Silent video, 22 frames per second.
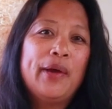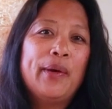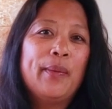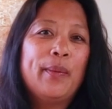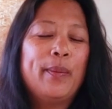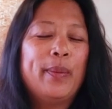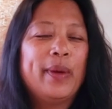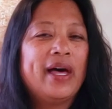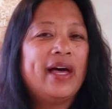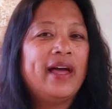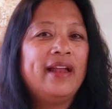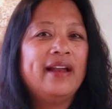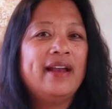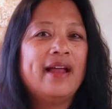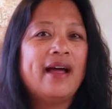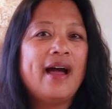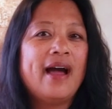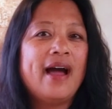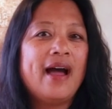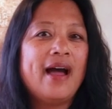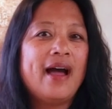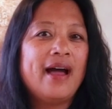but
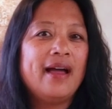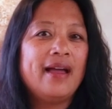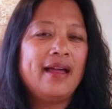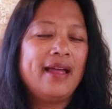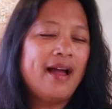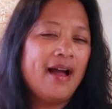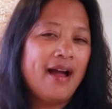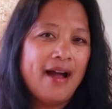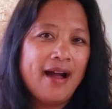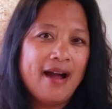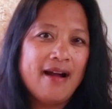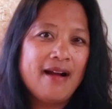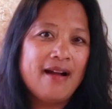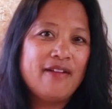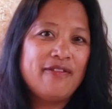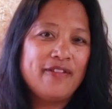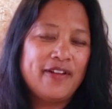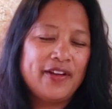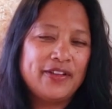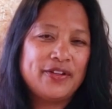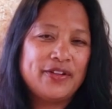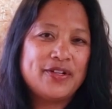our
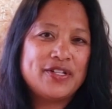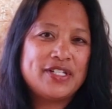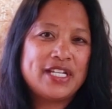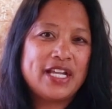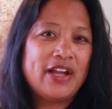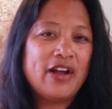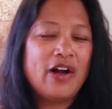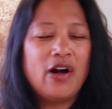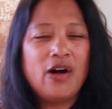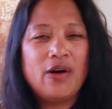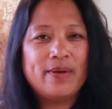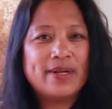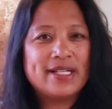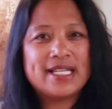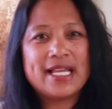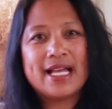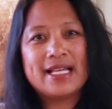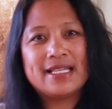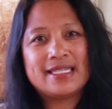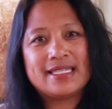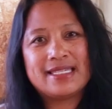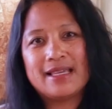Father's Day always
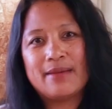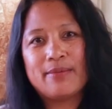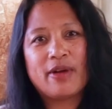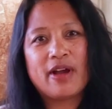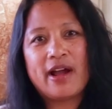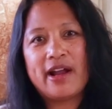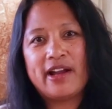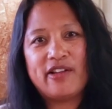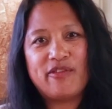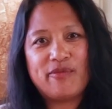has some kind